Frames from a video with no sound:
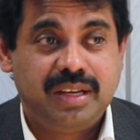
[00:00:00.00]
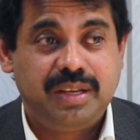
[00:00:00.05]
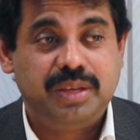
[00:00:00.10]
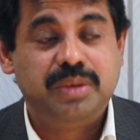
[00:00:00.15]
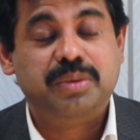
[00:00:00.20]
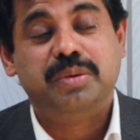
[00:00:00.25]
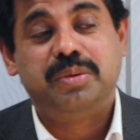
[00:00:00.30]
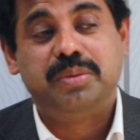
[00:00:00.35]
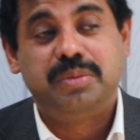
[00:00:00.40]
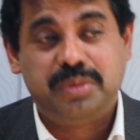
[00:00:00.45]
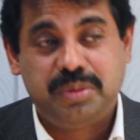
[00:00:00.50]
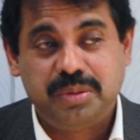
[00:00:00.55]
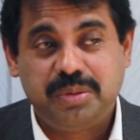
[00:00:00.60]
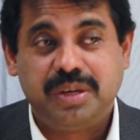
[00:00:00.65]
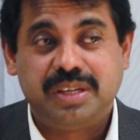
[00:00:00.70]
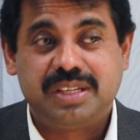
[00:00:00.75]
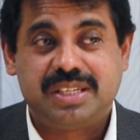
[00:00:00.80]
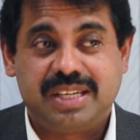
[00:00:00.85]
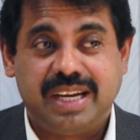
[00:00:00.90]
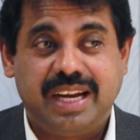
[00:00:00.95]
you
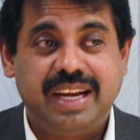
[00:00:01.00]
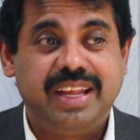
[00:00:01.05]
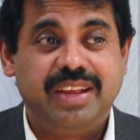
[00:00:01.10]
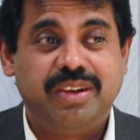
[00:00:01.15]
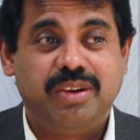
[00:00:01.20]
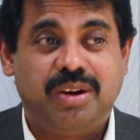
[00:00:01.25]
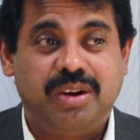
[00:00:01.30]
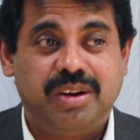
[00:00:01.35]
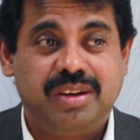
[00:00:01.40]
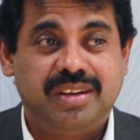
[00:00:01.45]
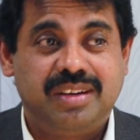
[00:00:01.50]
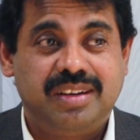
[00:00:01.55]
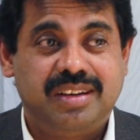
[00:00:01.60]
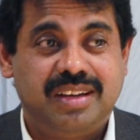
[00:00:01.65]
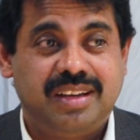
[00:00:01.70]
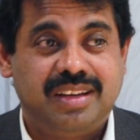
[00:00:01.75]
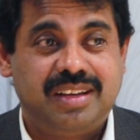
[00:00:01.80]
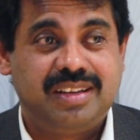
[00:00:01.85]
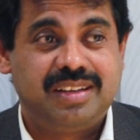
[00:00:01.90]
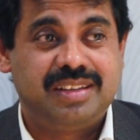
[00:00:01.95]
do a study on
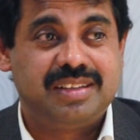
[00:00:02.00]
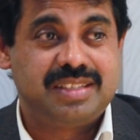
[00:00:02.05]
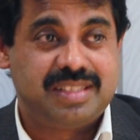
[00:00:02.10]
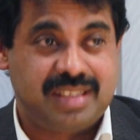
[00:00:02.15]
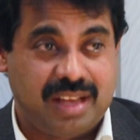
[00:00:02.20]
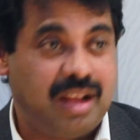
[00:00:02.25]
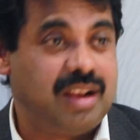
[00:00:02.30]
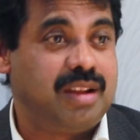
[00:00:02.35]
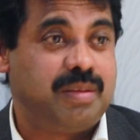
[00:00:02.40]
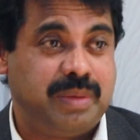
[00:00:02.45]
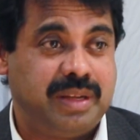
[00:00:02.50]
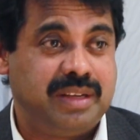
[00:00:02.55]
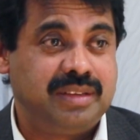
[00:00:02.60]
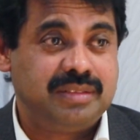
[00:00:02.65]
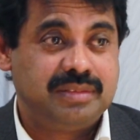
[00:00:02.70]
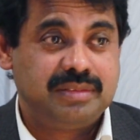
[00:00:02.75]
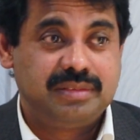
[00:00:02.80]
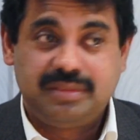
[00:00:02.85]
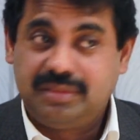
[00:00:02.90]
Solomon.